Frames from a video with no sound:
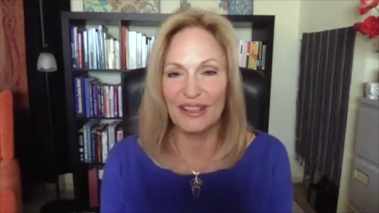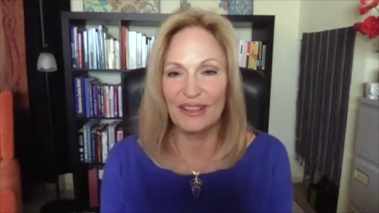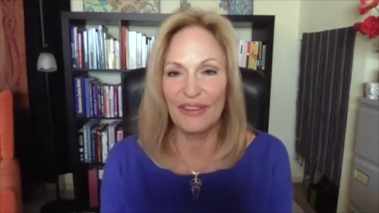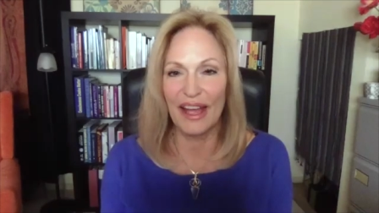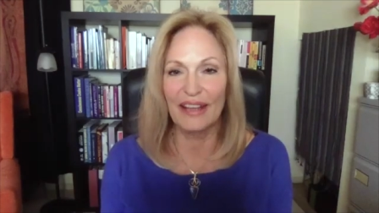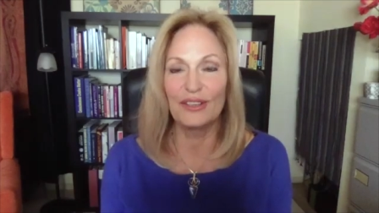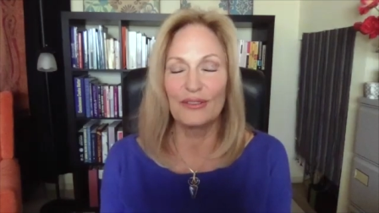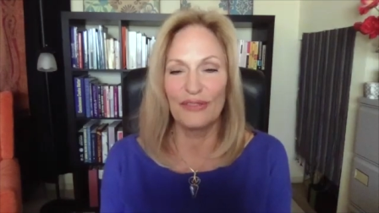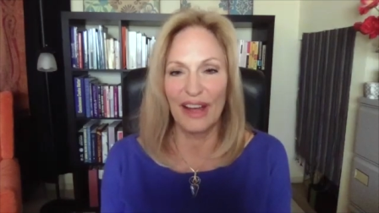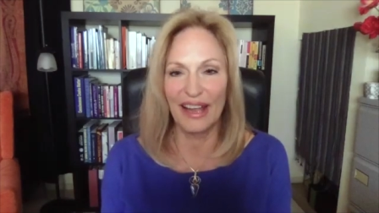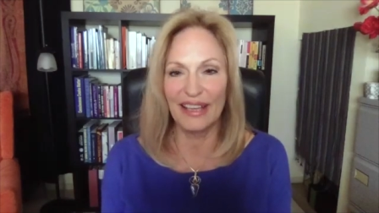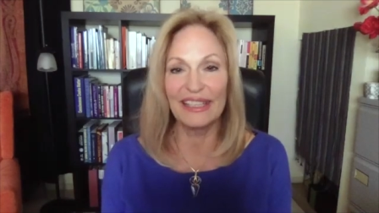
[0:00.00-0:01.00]
the fact you
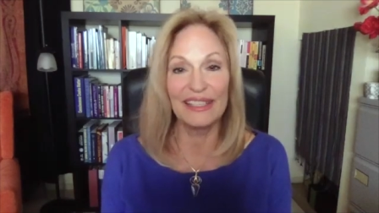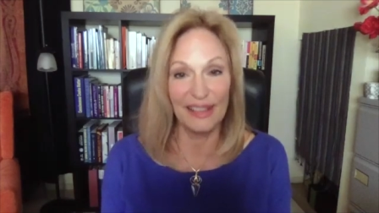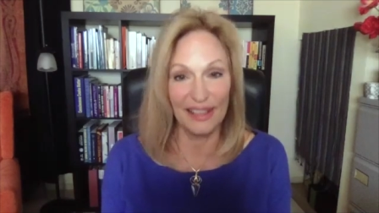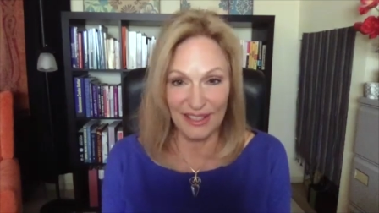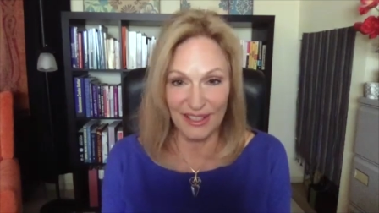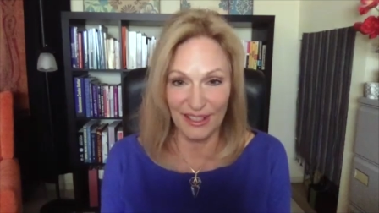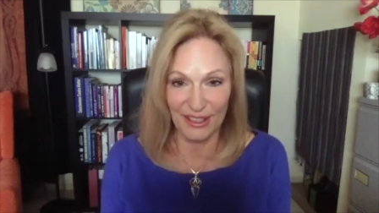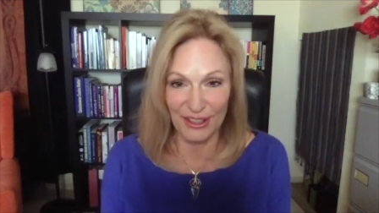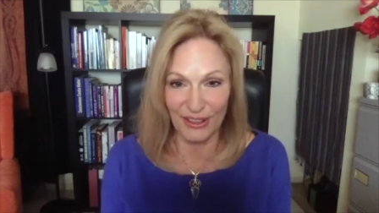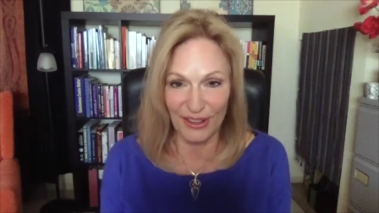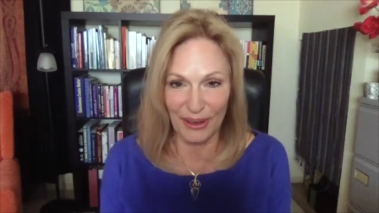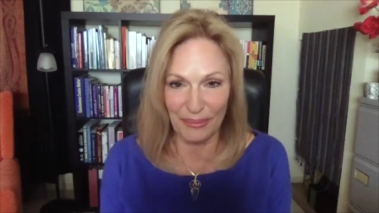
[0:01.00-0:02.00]
finally listened
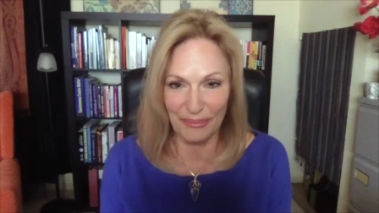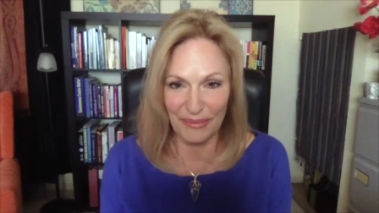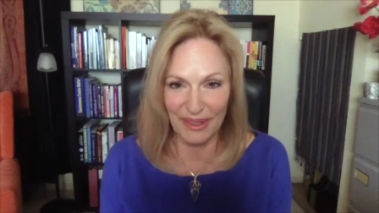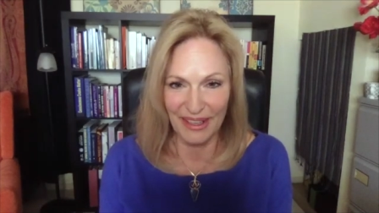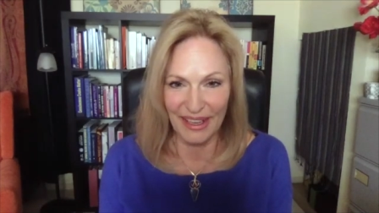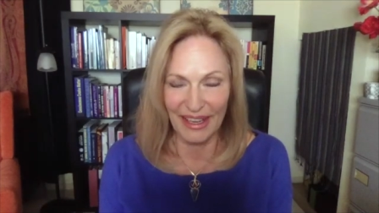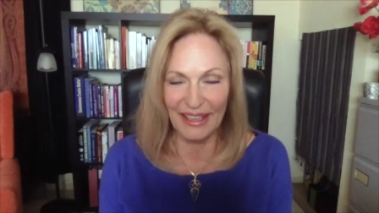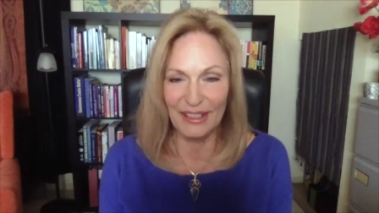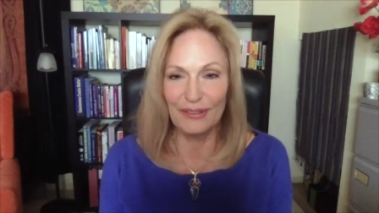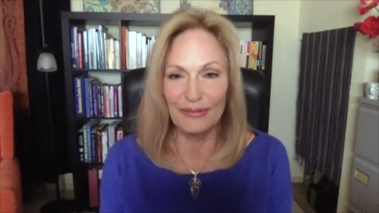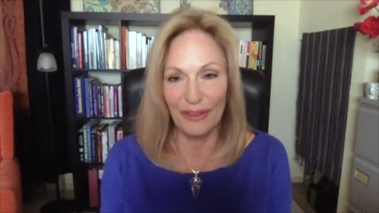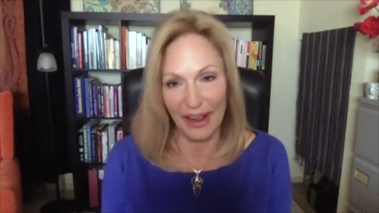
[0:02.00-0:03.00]
to them and
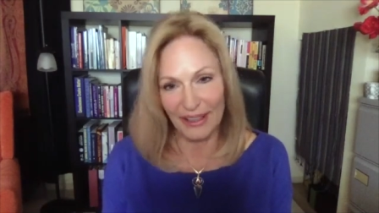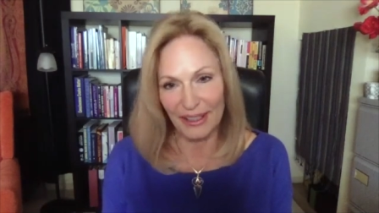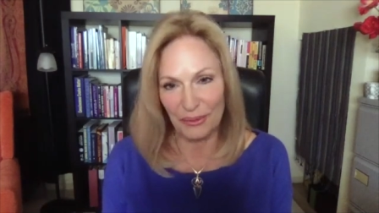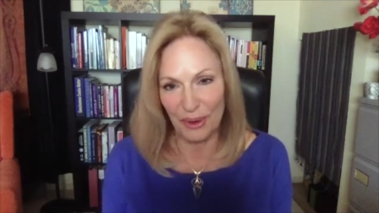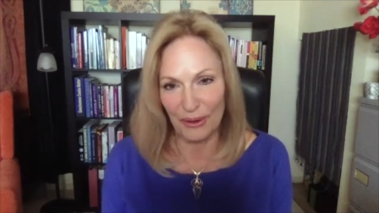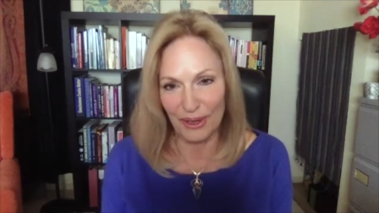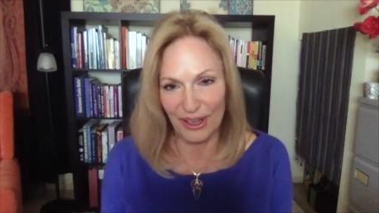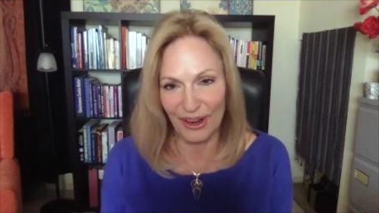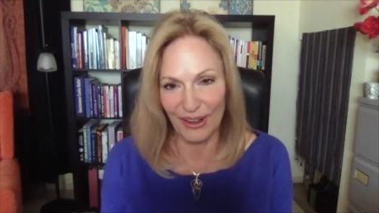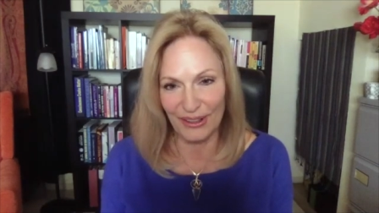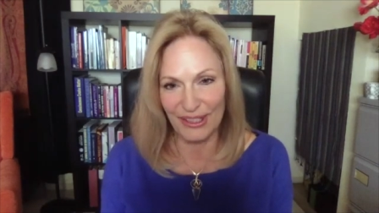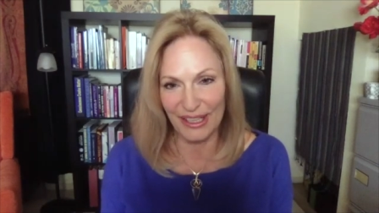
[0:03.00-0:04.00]
you finally wrote it
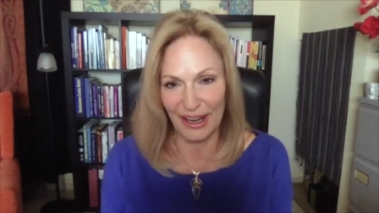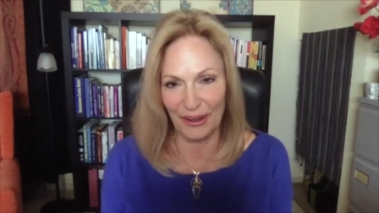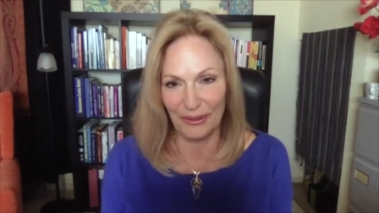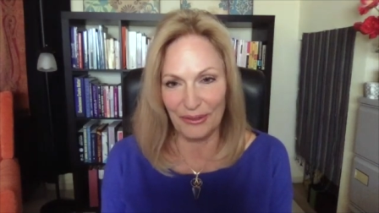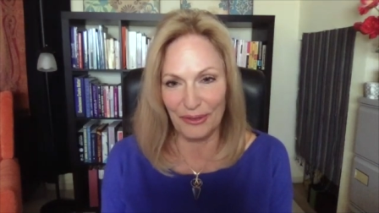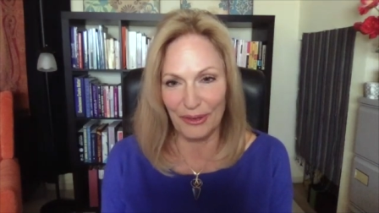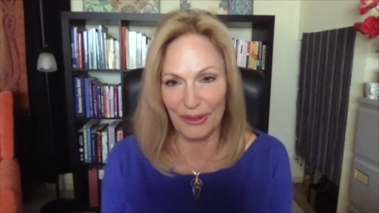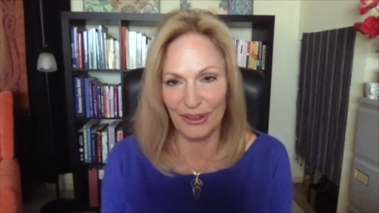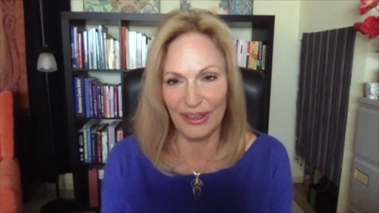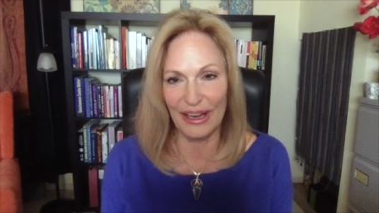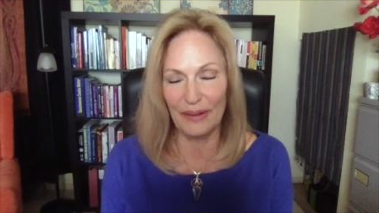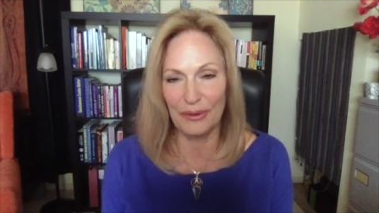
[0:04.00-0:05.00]
all down
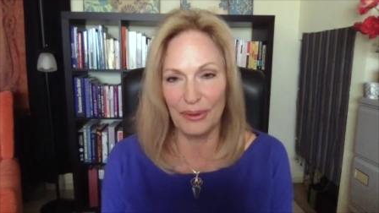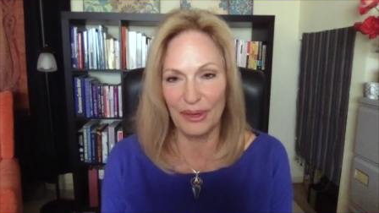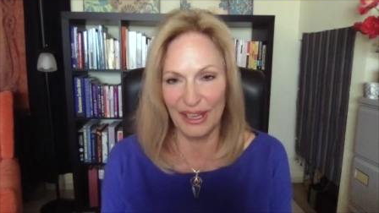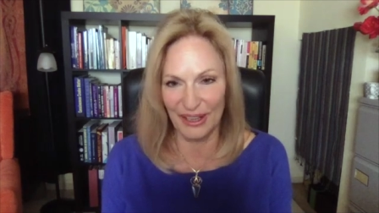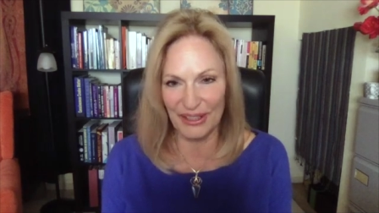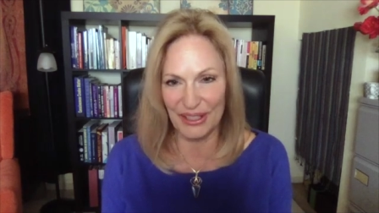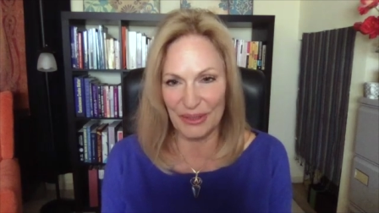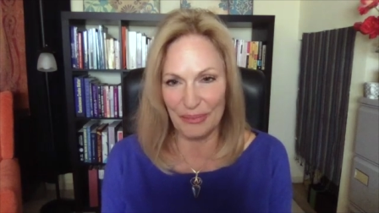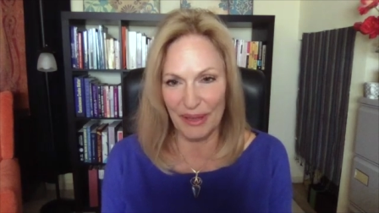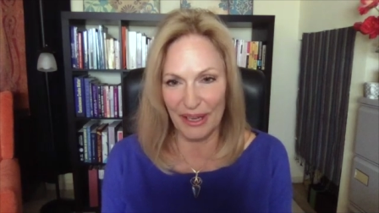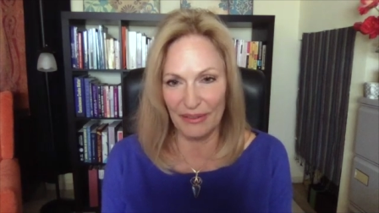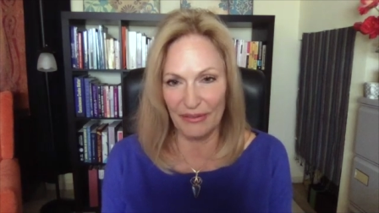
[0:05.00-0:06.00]
for everyone else's
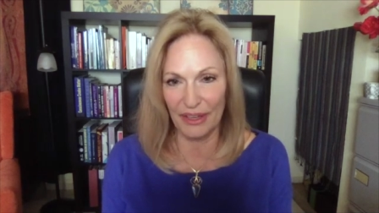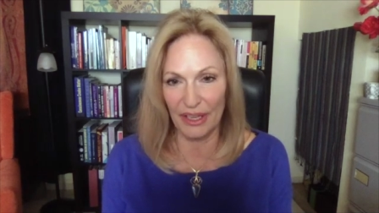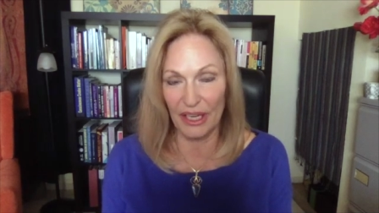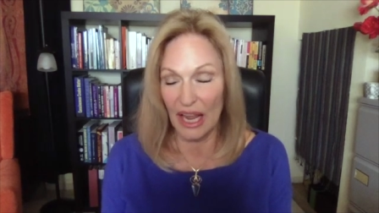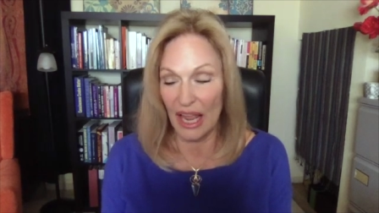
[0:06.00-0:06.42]
benefit.